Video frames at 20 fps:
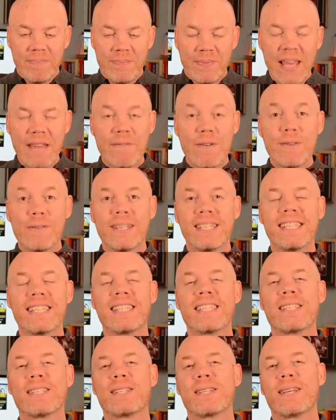Hey
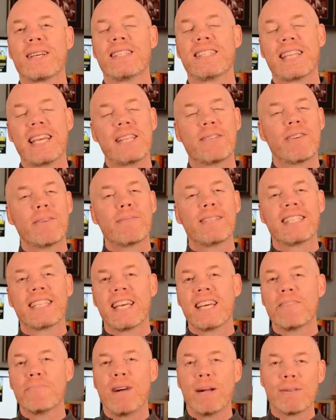folks, it's Keith Gribbins
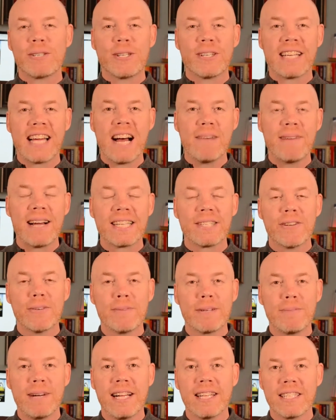again, publisher Compact
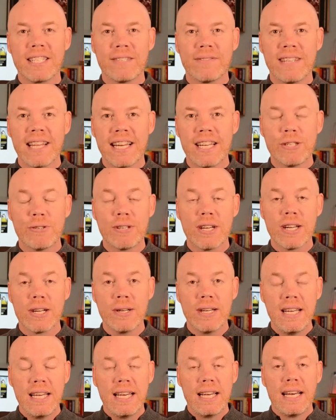Equipment. Apologies for that intro.
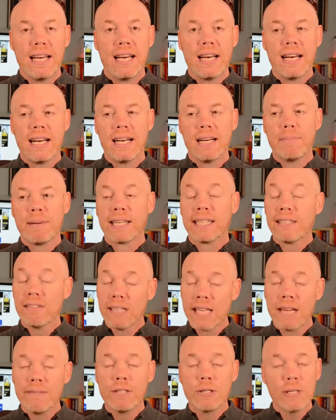Um, I
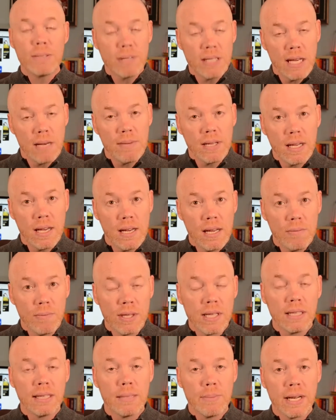clearly have a Dreamstime account
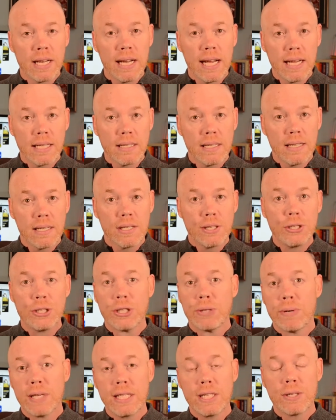with unlimited access to
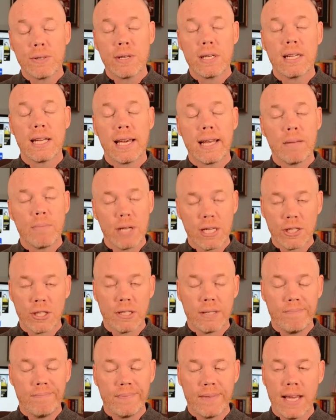green screen animation.
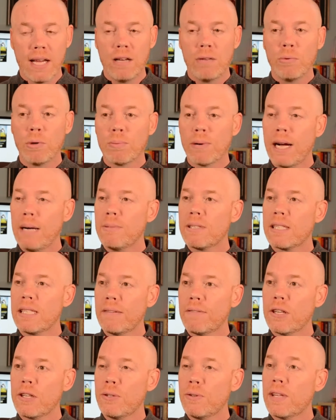I will promise
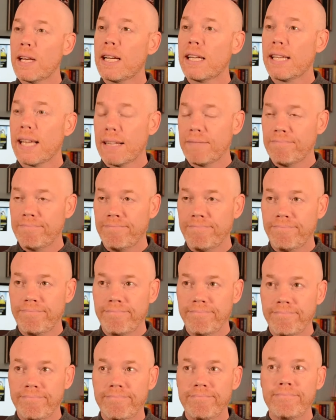never to do again
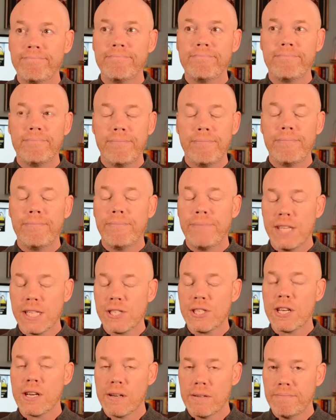
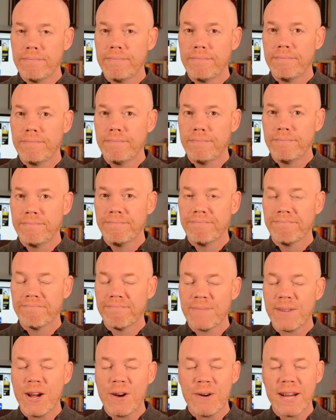this year.
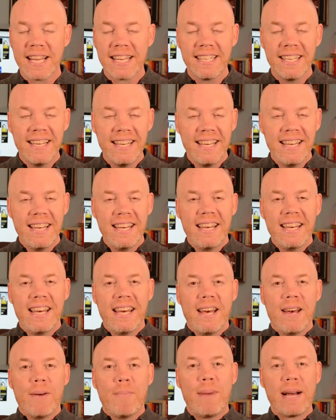All right,
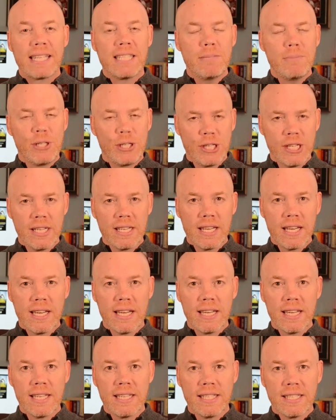back to Machine
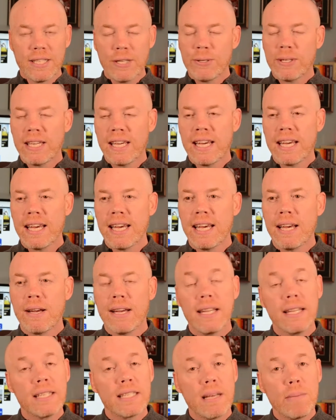Heads. Okay,
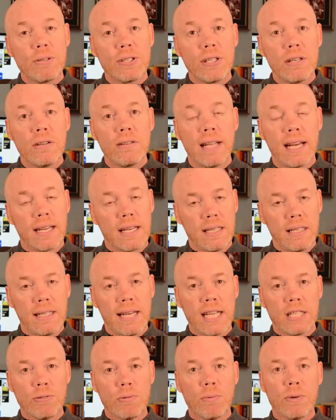in this episode, like in the
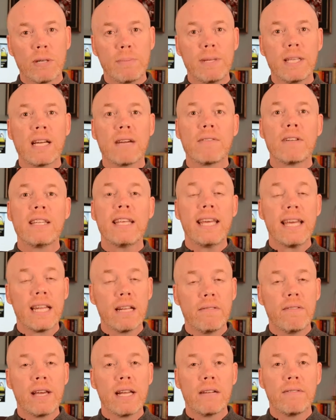last one, we're going to be covering the
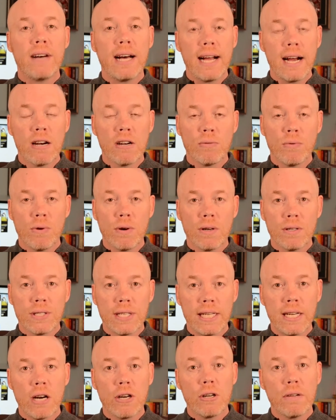Innovative Iron Awards.
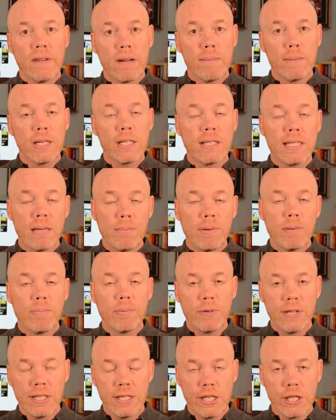In our November December
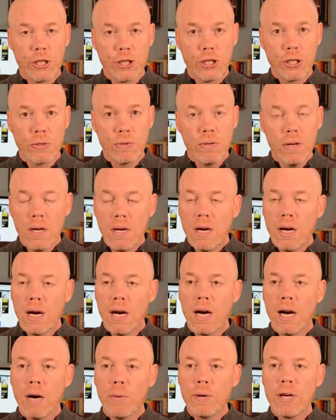print issue,
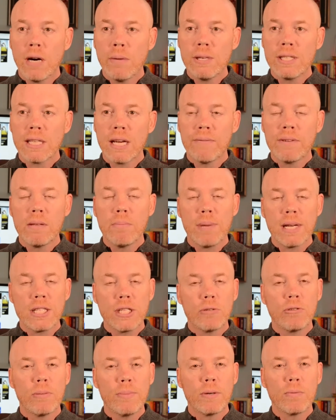uh, we always cover the best
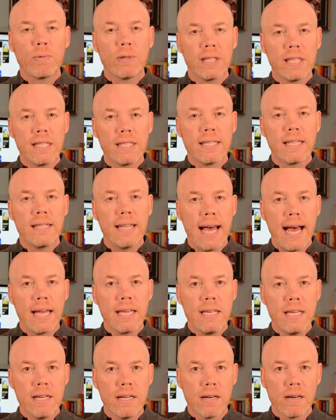equipment released in that
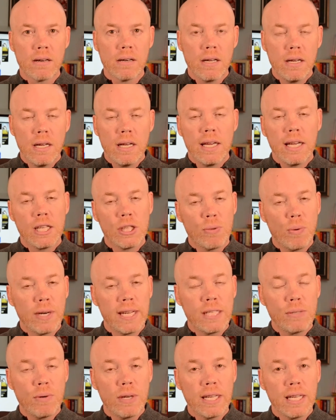year. In
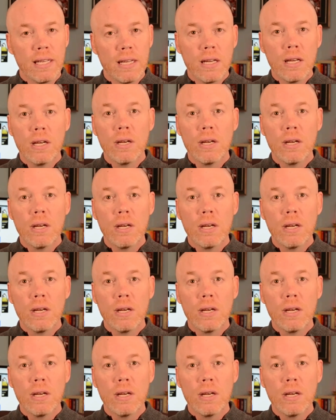2020,